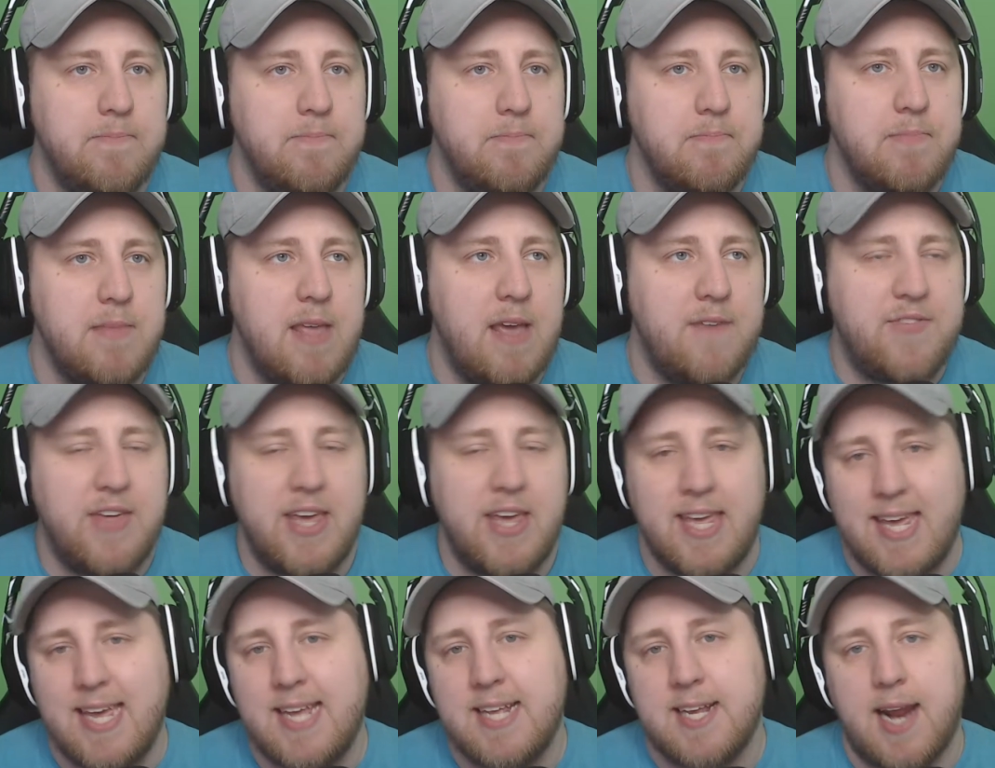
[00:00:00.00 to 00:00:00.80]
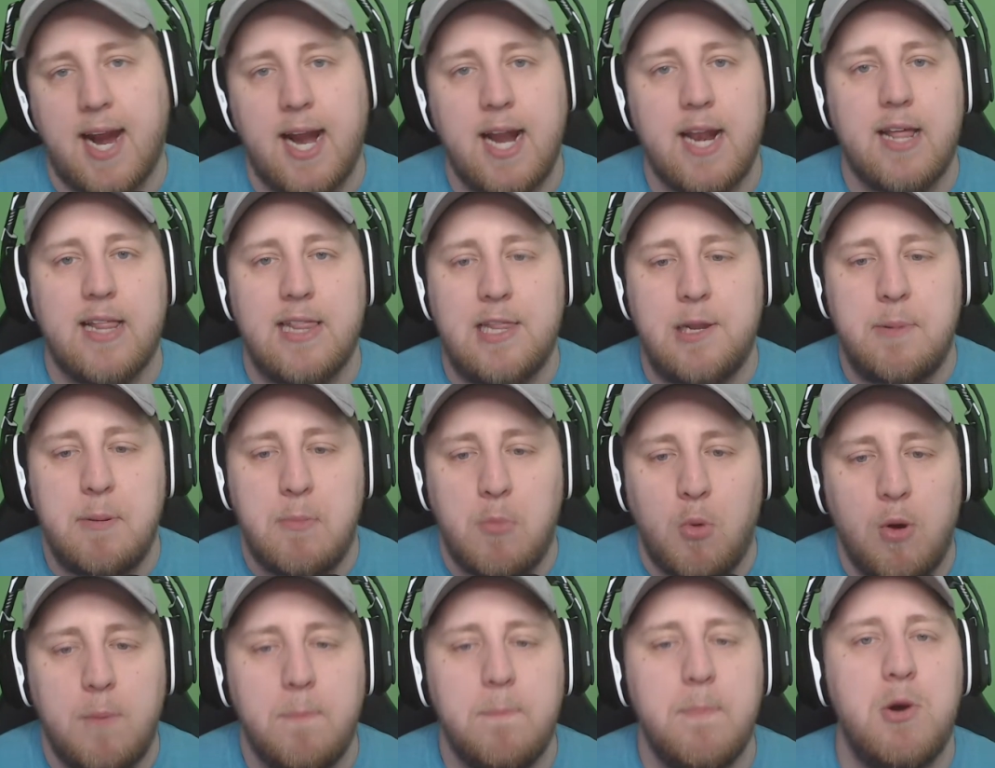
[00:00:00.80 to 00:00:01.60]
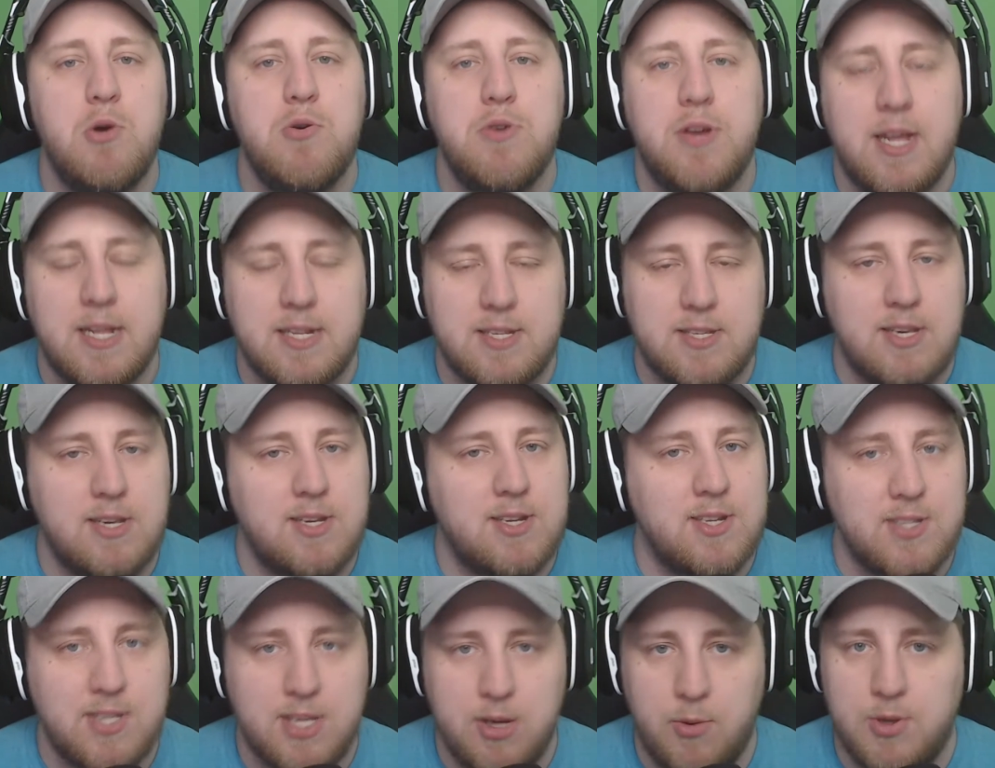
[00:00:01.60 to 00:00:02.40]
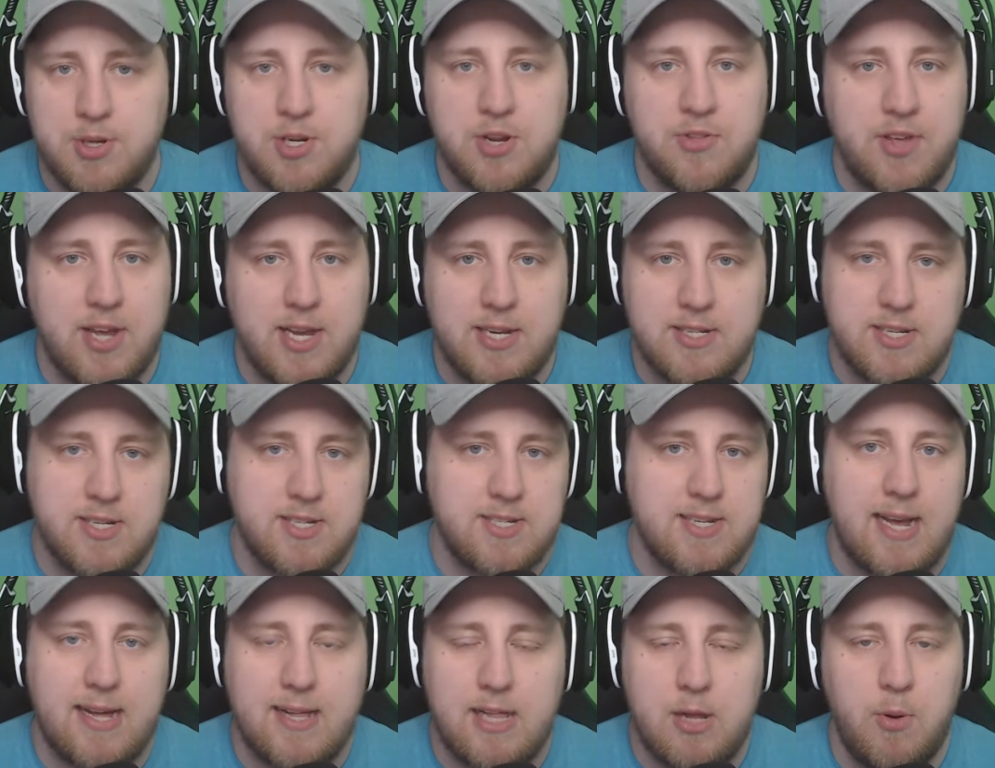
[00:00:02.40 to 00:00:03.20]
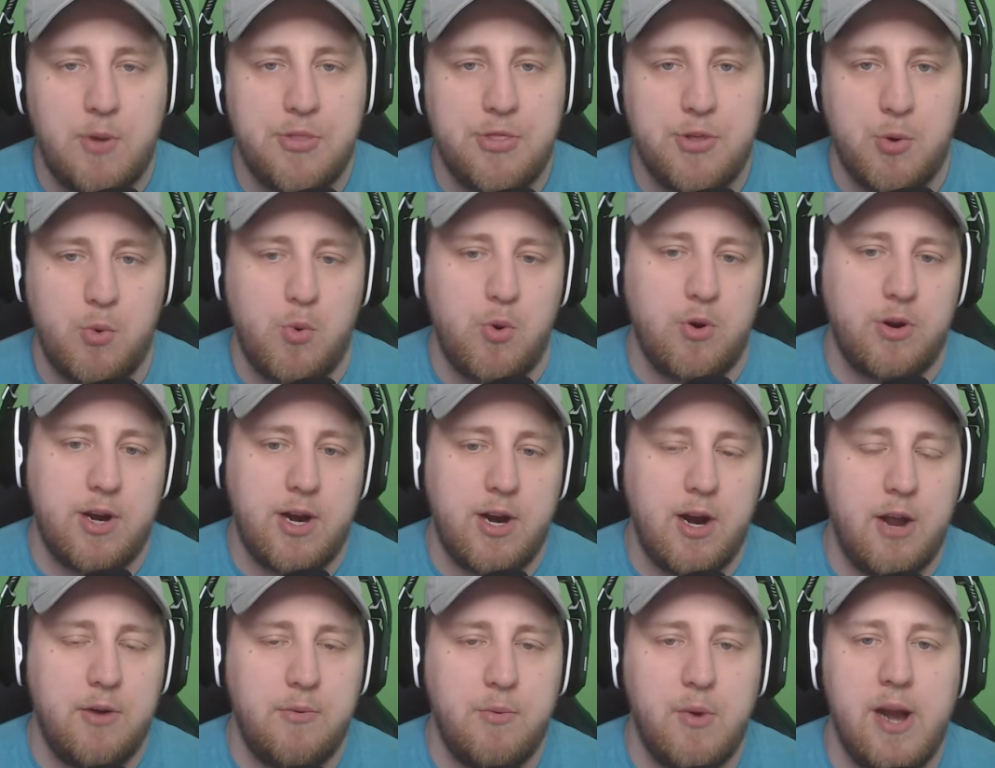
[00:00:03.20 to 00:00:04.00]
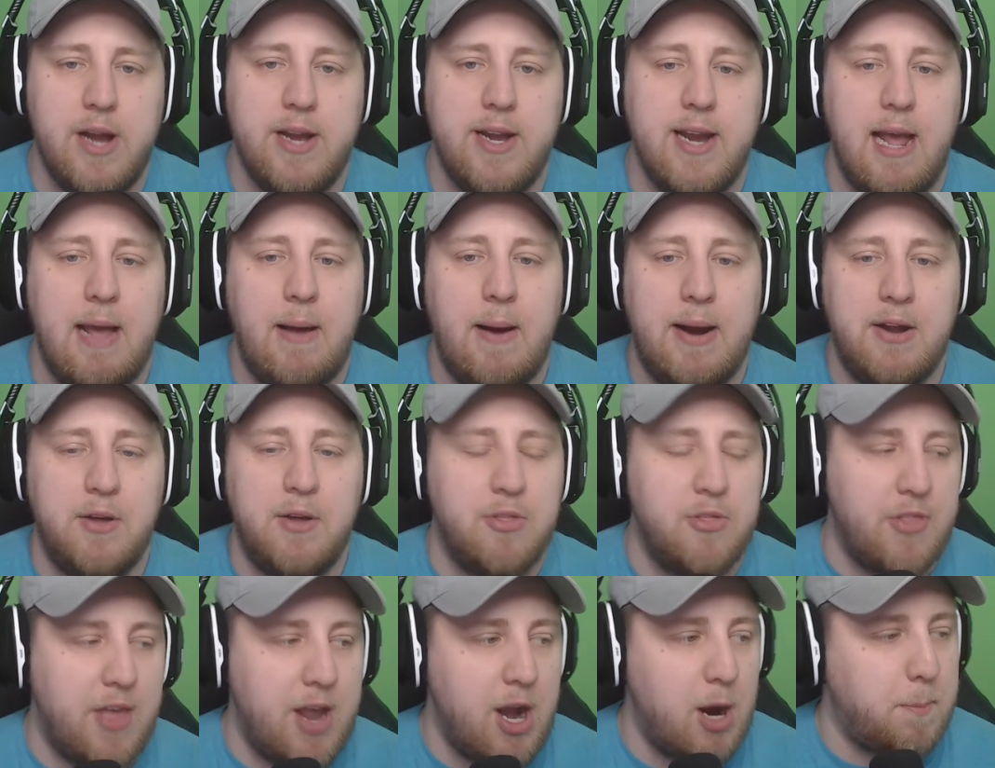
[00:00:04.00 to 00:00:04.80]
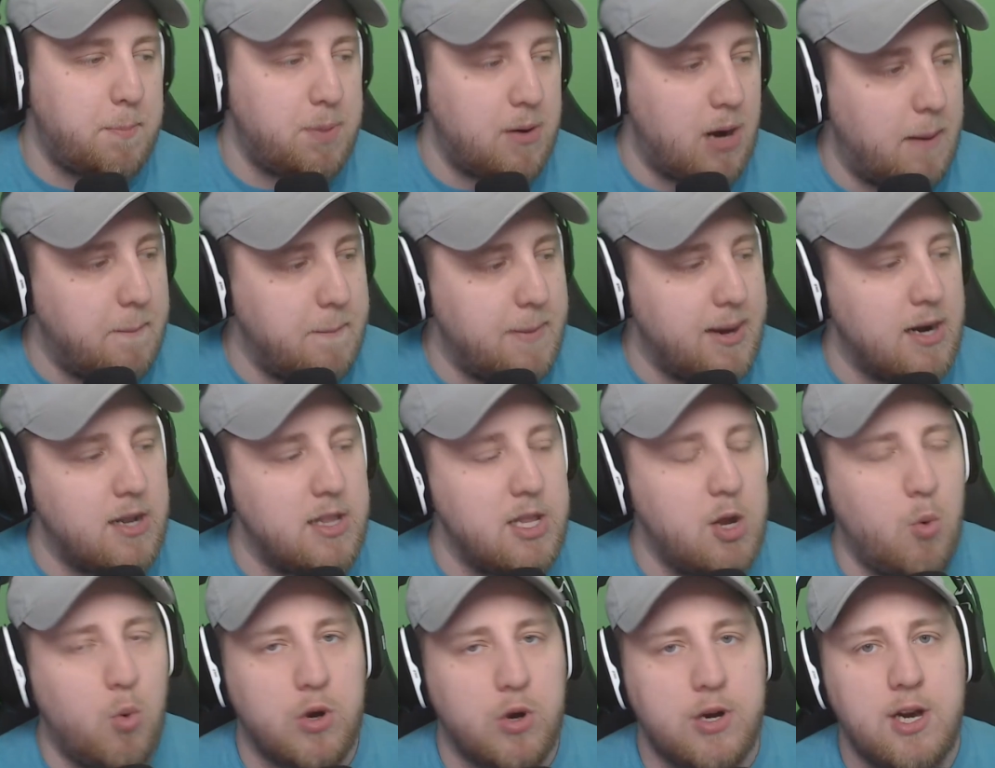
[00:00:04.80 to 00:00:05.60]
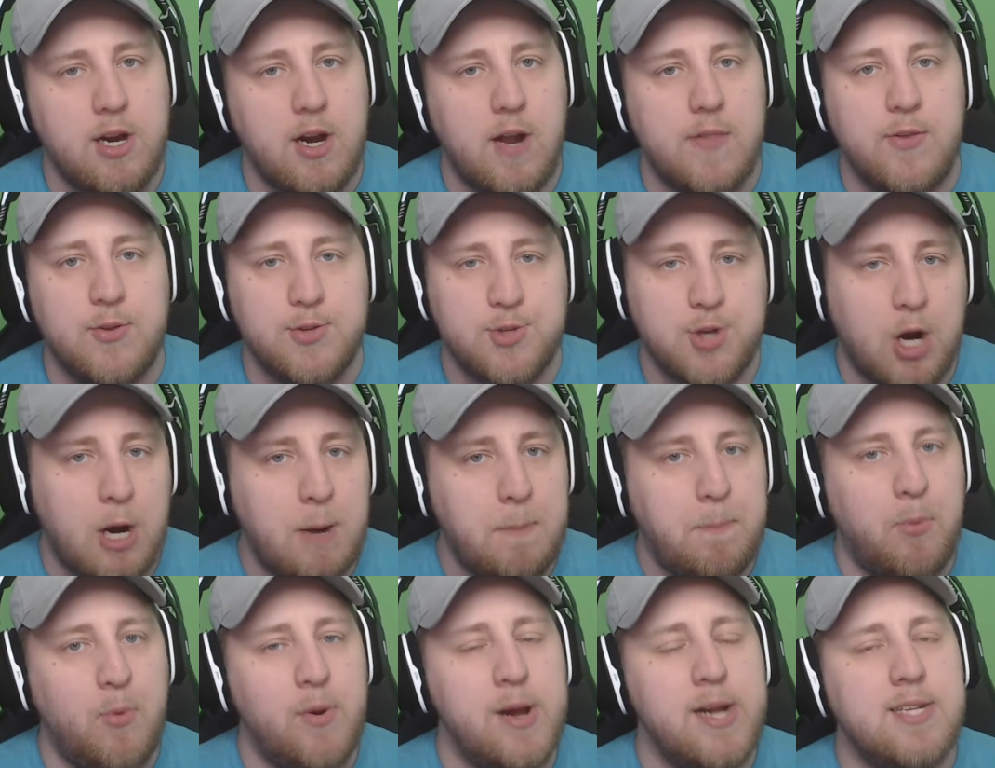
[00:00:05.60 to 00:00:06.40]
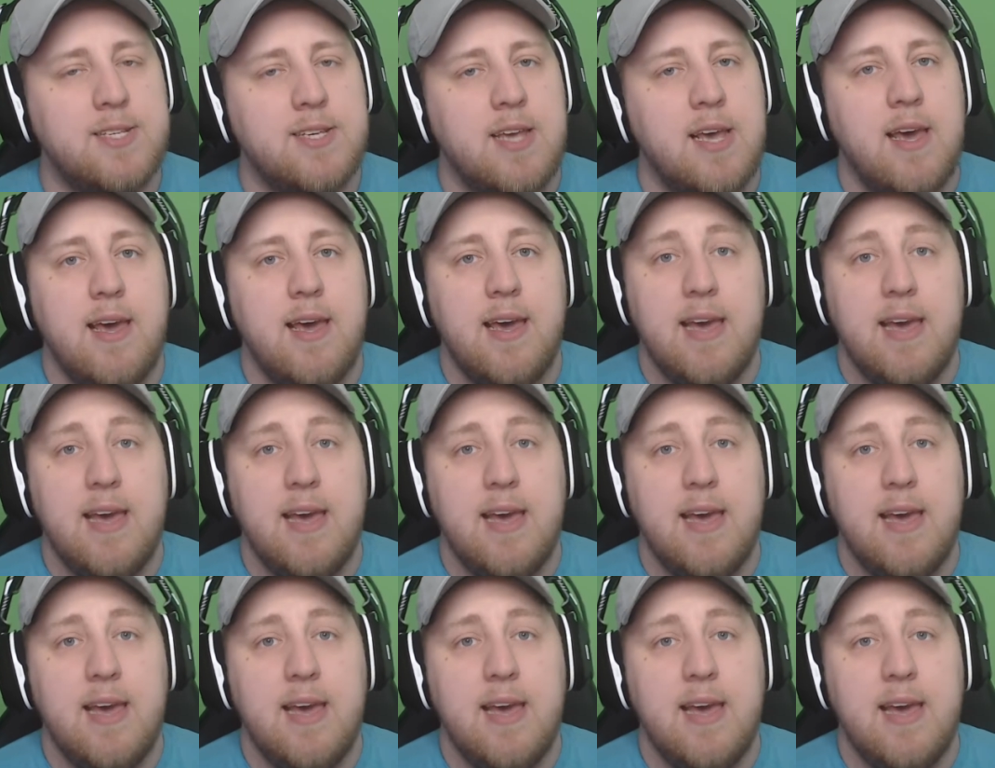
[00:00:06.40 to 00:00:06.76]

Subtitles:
if they can get kind of a little bit more mode consistency, which I think is exactly what they're working on right now. I know that they are primarily working on those hard points.